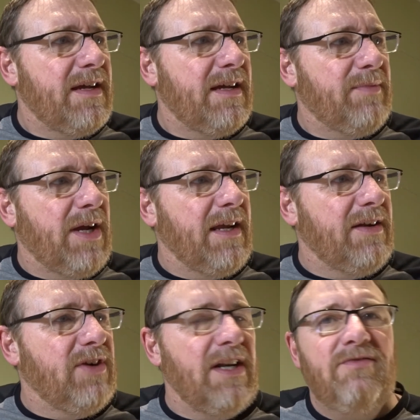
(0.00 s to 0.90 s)
am I
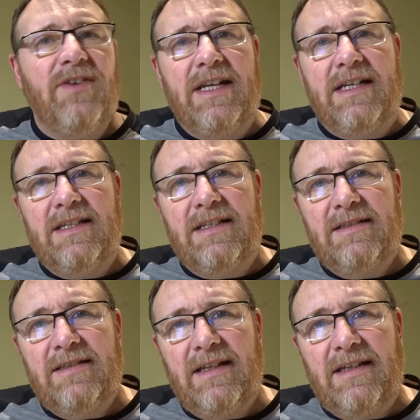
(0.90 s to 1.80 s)
really finding
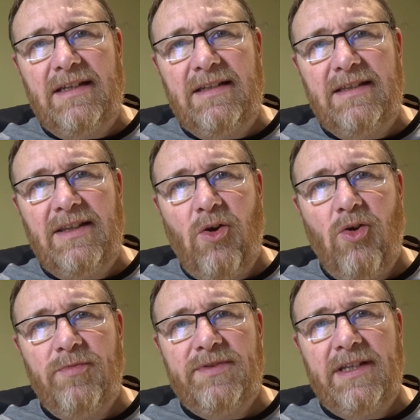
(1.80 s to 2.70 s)
the
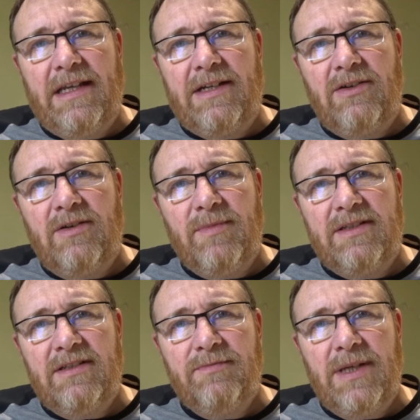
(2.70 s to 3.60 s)
hops there, or am I
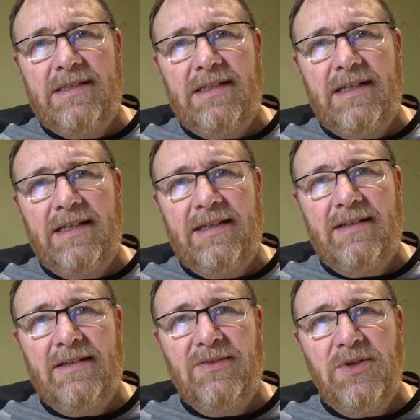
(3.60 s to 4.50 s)
just basically
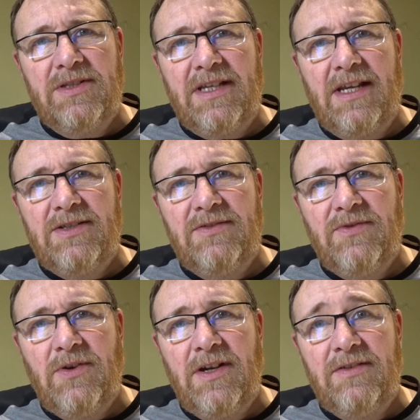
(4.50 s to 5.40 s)
going searching
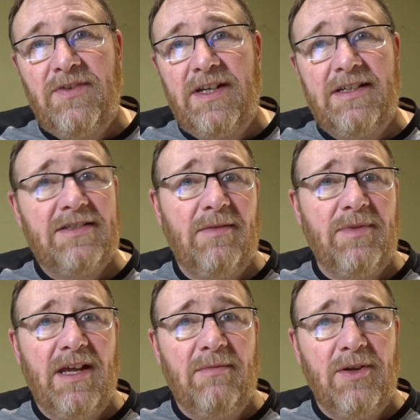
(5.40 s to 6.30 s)
for it and finding
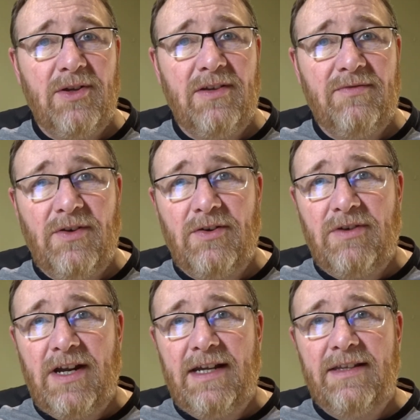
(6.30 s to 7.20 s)
something I'm looking for
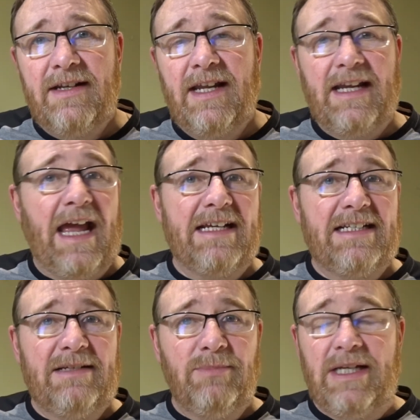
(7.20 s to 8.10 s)
rather than it
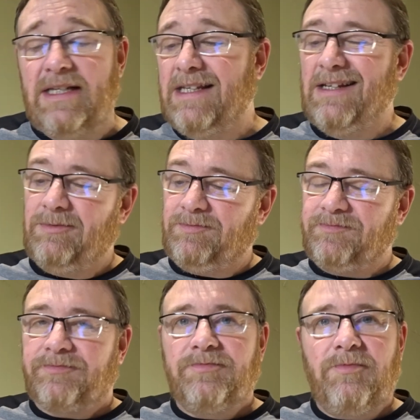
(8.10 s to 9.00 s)
actually being there?
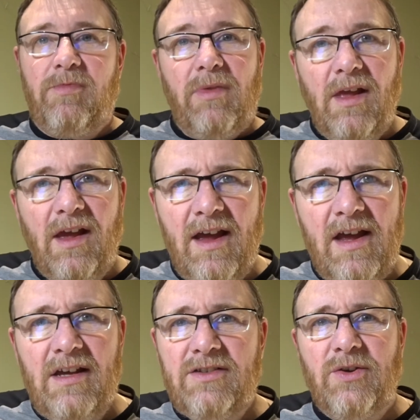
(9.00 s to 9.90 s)

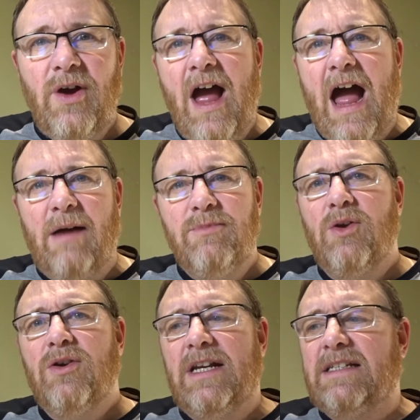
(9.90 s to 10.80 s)
So I'm not
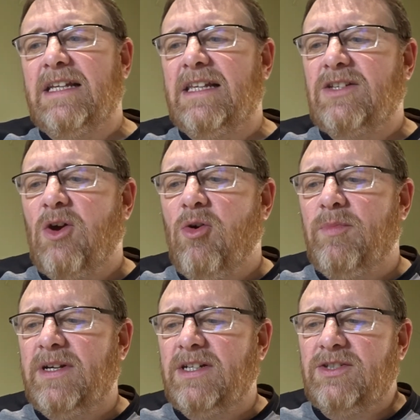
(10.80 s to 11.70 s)
going to say there's a
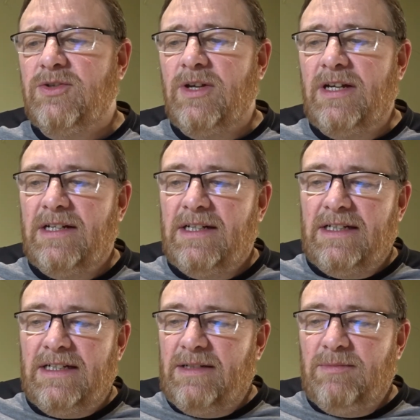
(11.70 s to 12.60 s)
hoppiness to it,
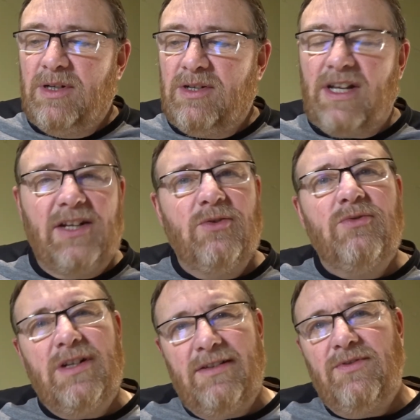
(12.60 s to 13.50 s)
because I don't
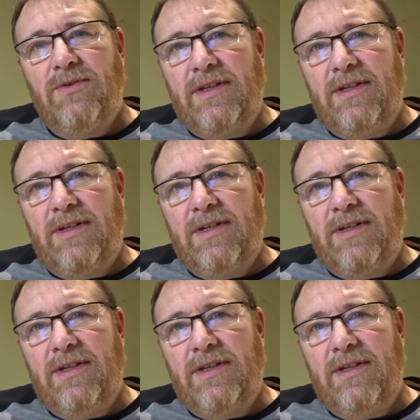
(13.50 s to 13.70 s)
really feel